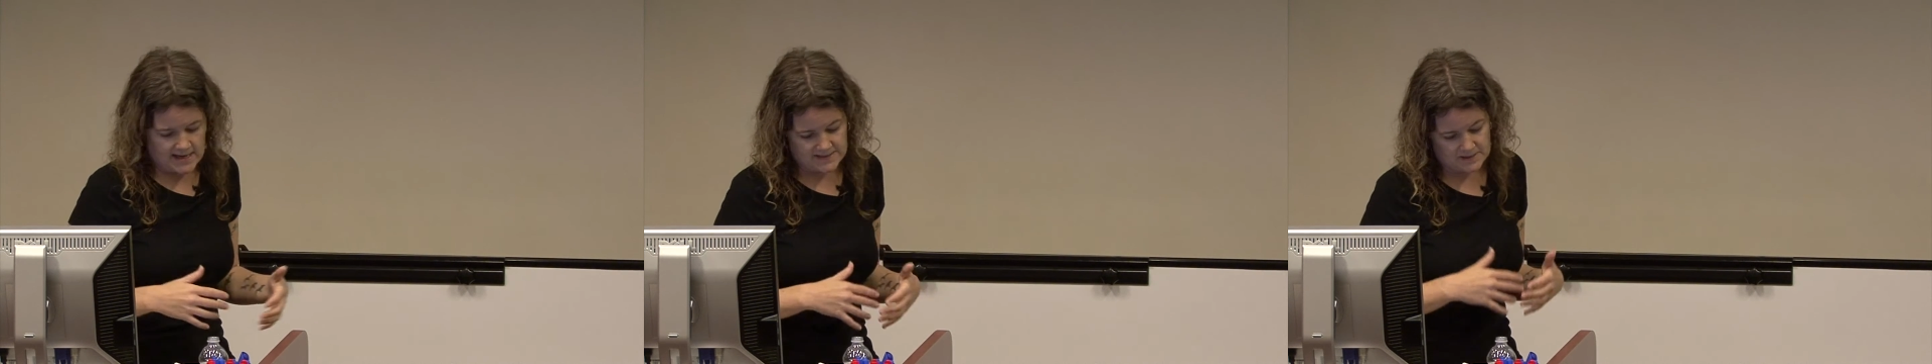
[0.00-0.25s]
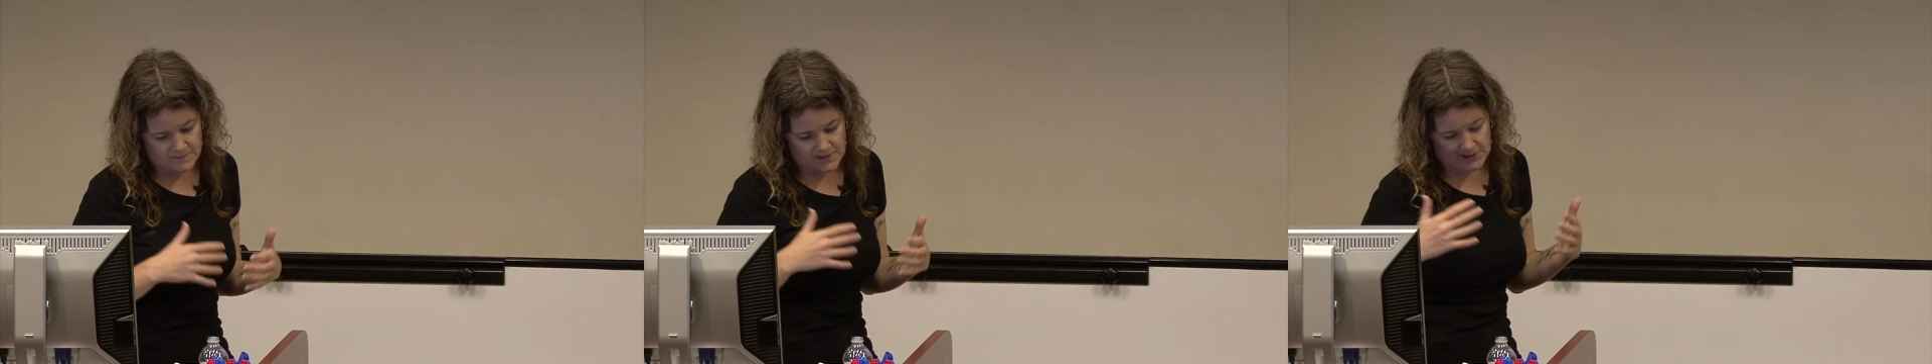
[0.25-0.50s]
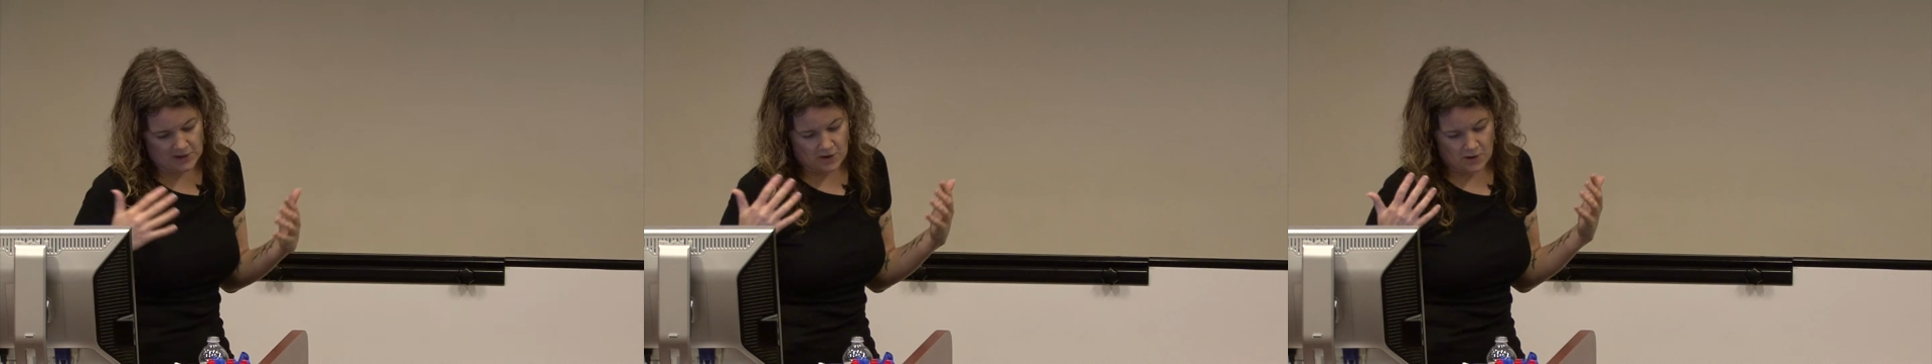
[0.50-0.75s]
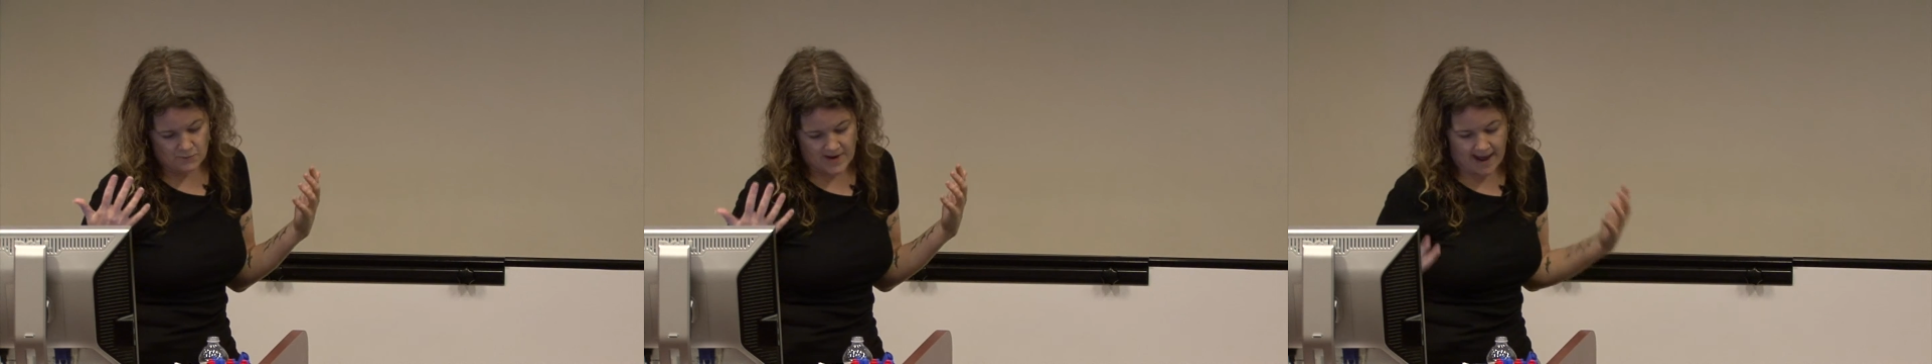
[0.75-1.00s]
to build our
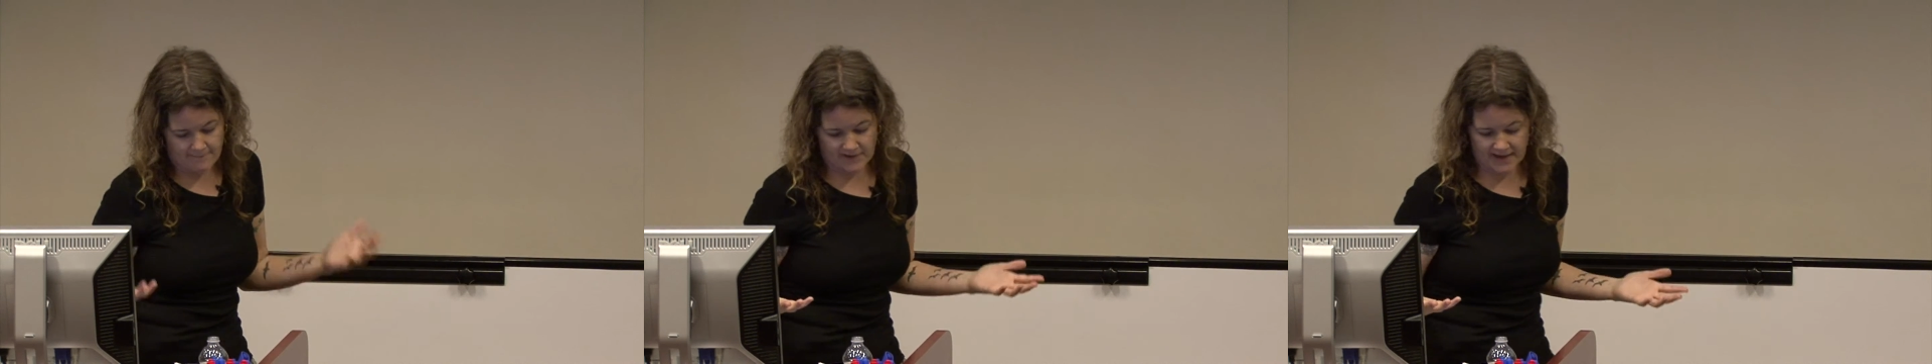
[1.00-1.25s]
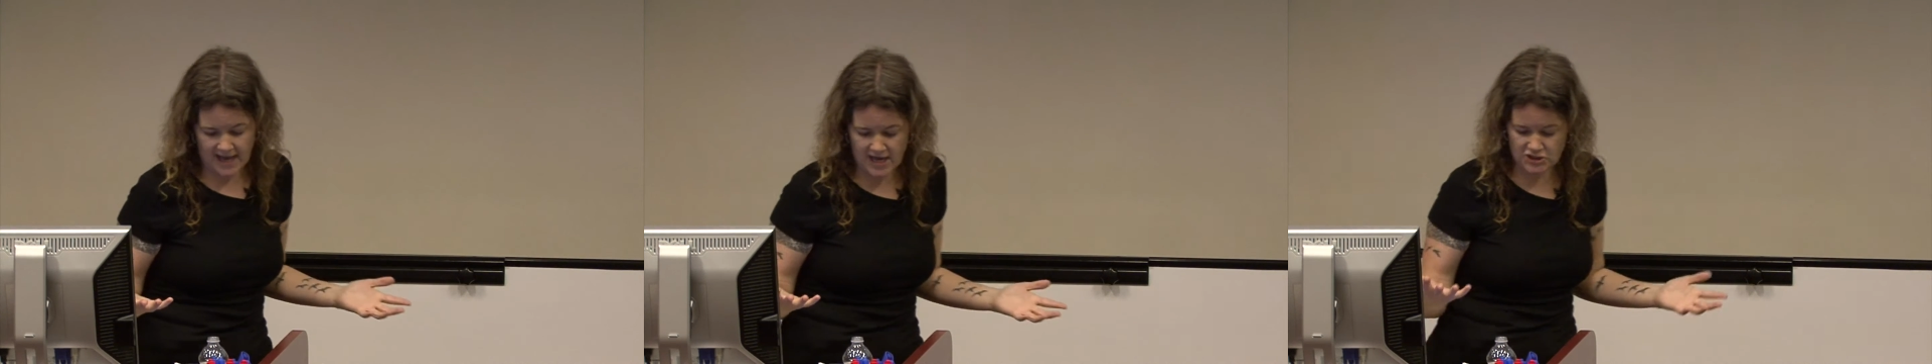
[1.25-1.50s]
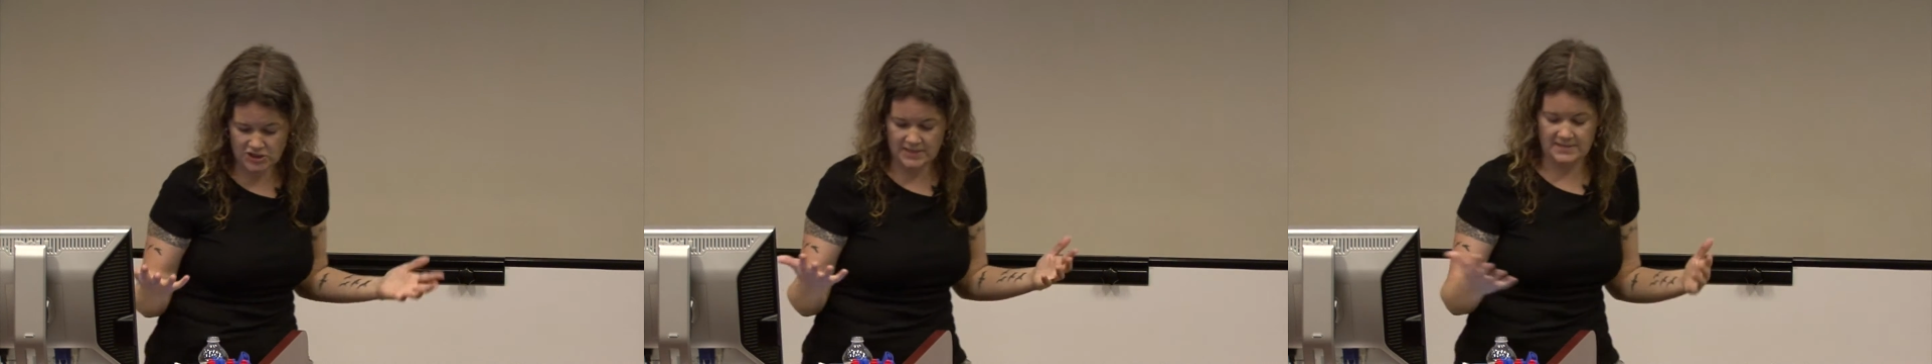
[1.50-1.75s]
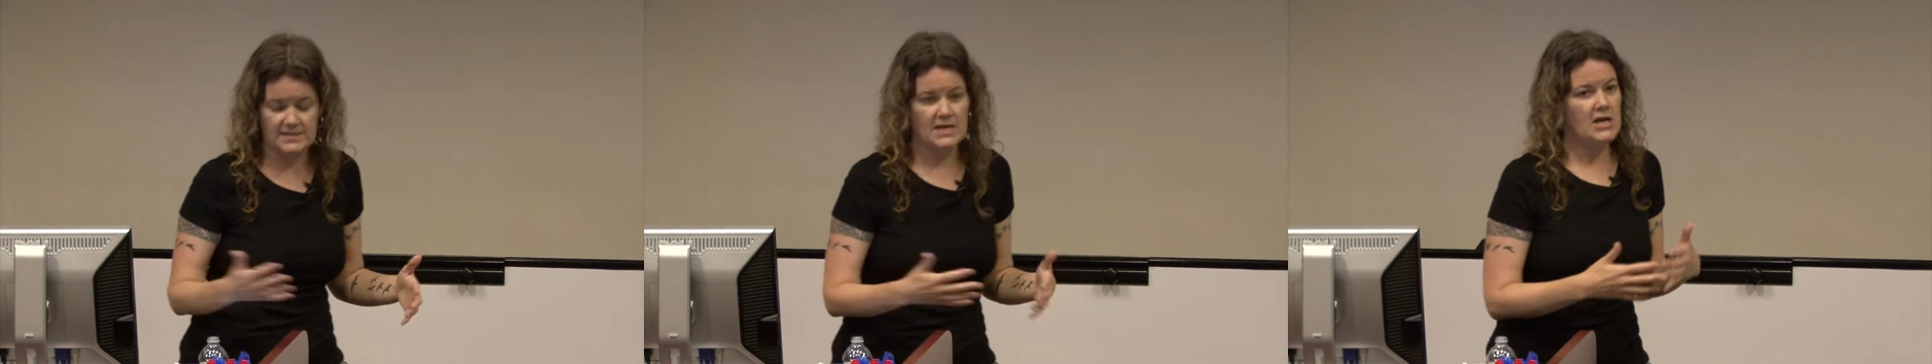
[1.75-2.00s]
own
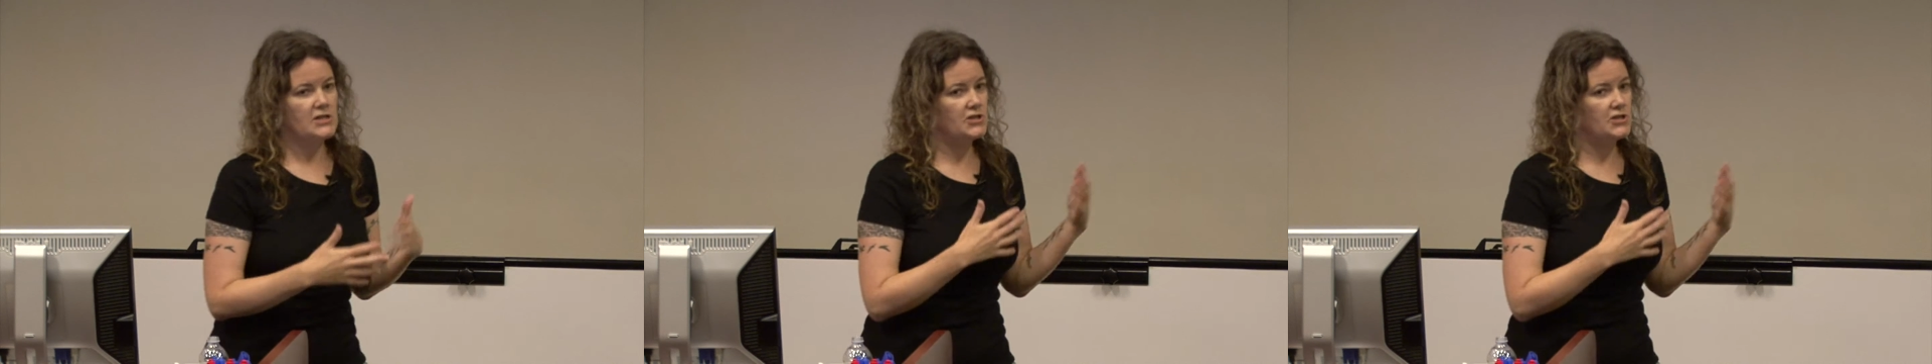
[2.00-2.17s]
applications,